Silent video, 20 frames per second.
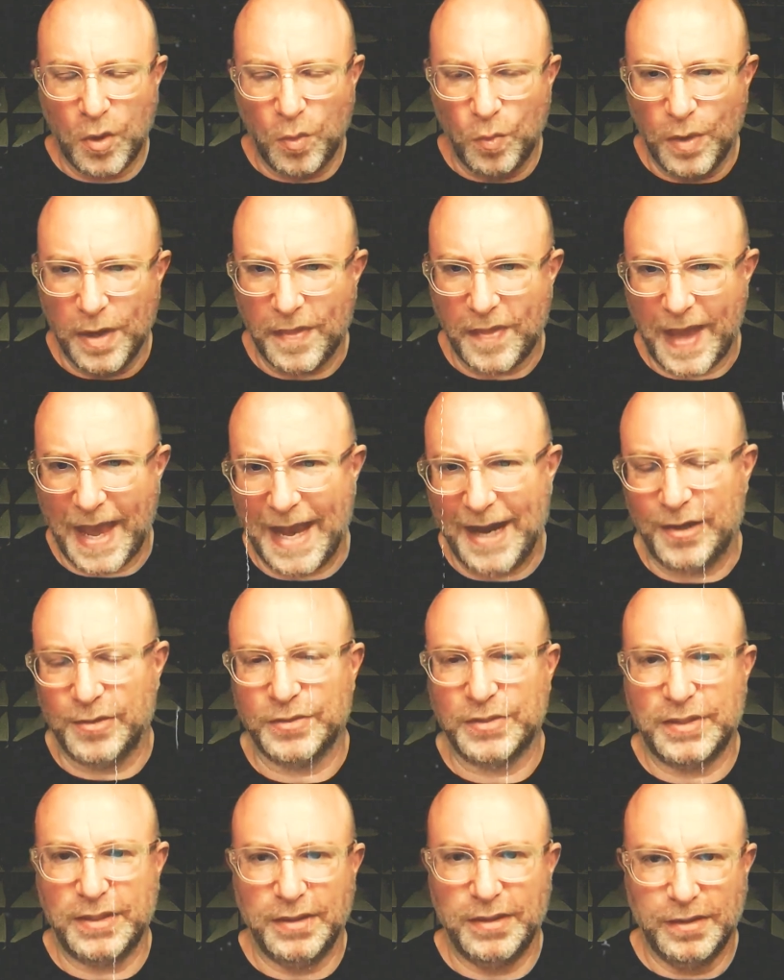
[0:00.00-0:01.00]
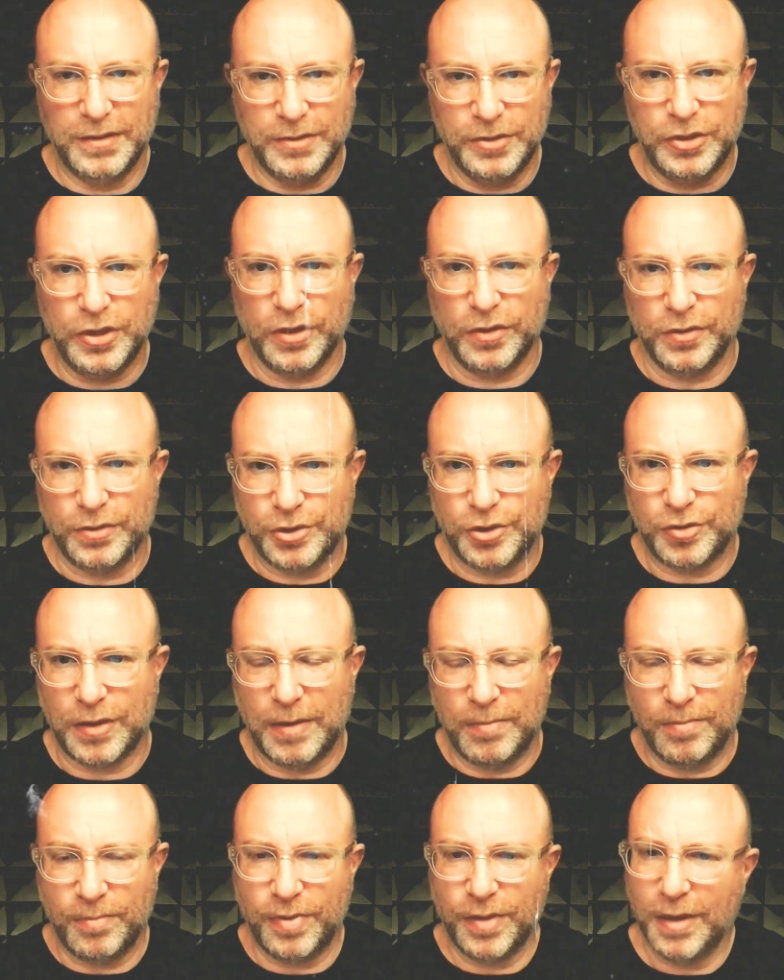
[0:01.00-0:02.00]
without Donald
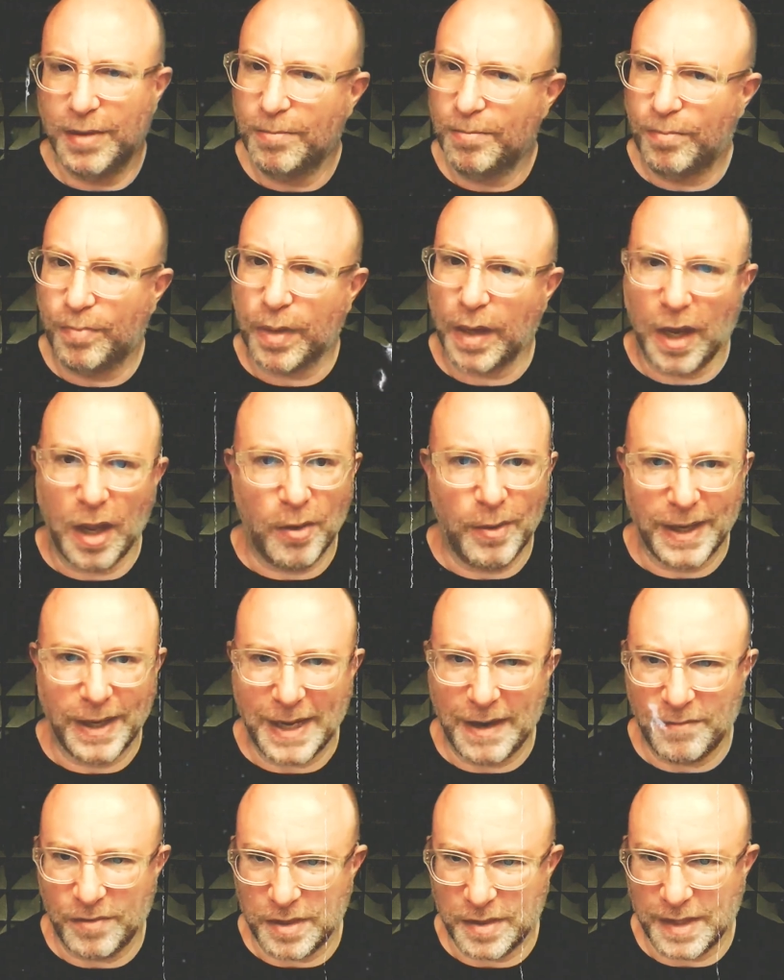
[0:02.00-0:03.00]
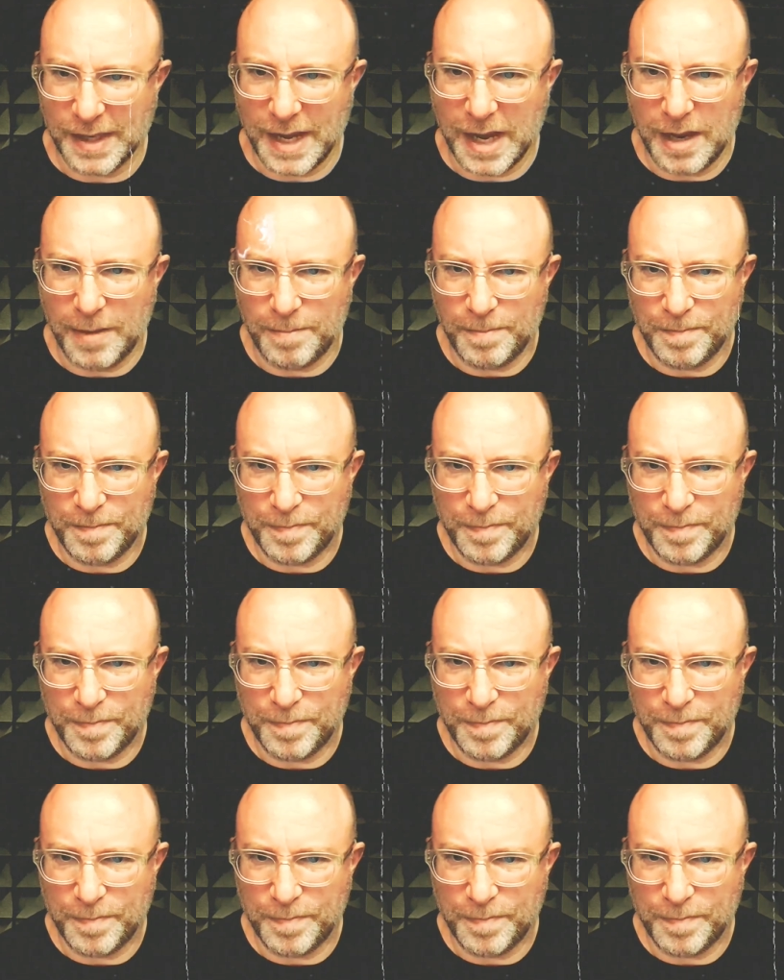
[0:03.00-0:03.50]
Trump blowing everything up.